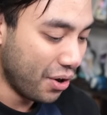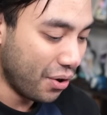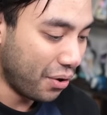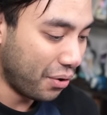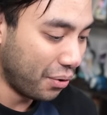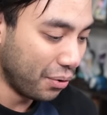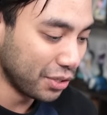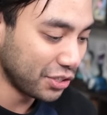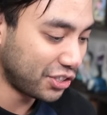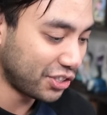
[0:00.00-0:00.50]

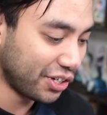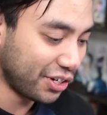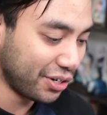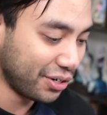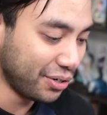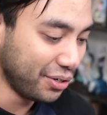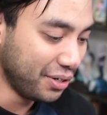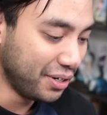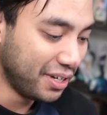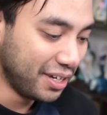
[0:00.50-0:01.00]

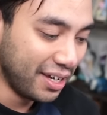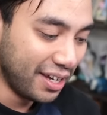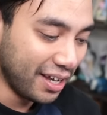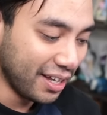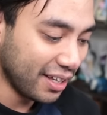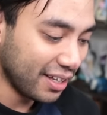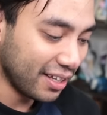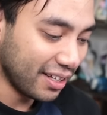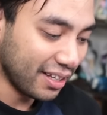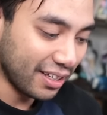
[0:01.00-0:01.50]
Also,
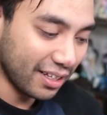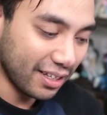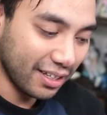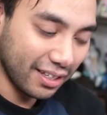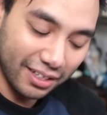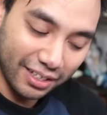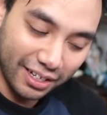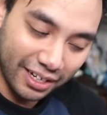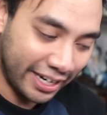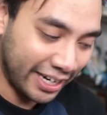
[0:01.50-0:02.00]

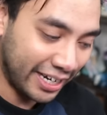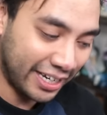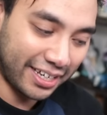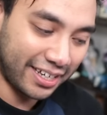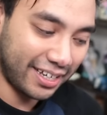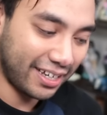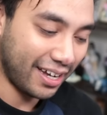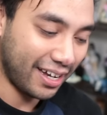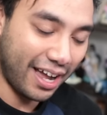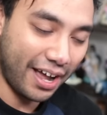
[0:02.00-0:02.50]

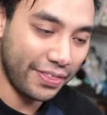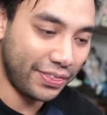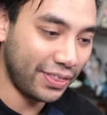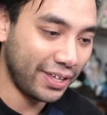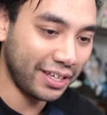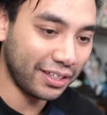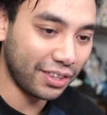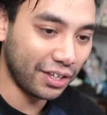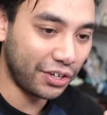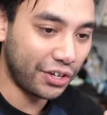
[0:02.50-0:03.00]
like, I
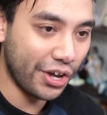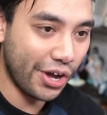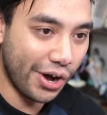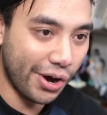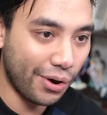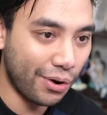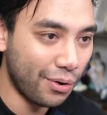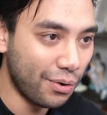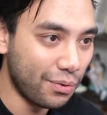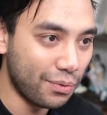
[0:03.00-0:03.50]
think the
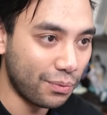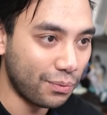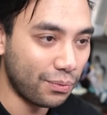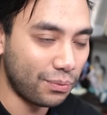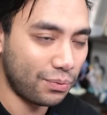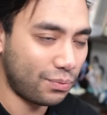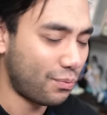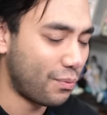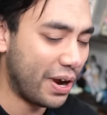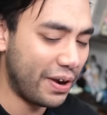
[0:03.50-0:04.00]
girl
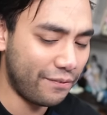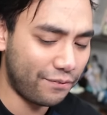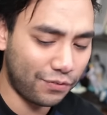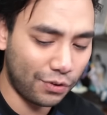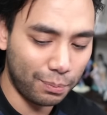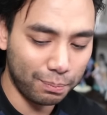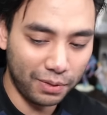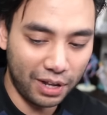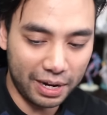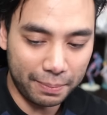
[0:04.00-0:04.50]
went
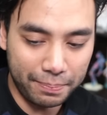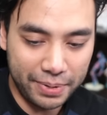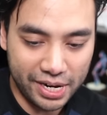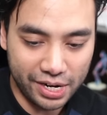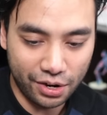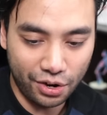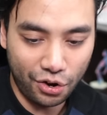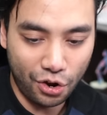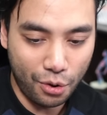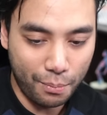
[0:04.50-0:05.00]
from like being
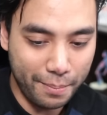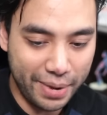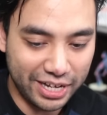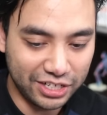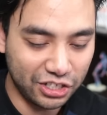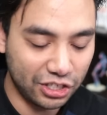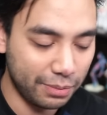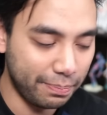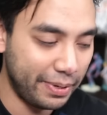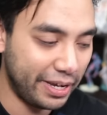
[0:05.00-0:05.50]
a hot
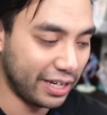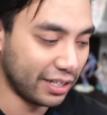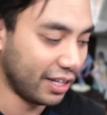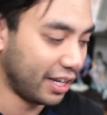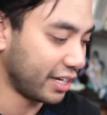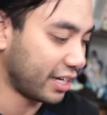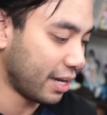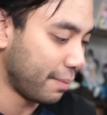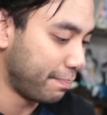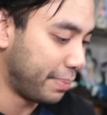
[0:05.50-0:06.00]
mess to being
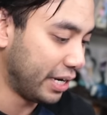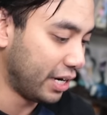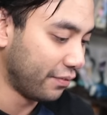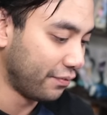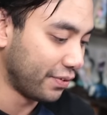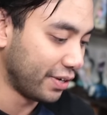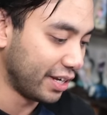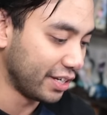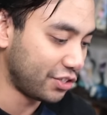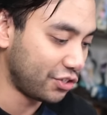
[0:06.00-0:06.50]
like a bit of
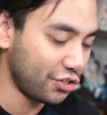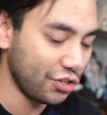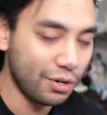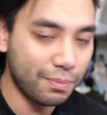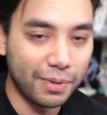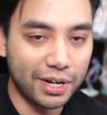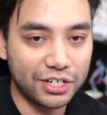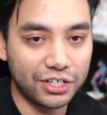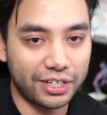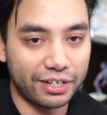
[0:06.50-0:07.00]
a too much.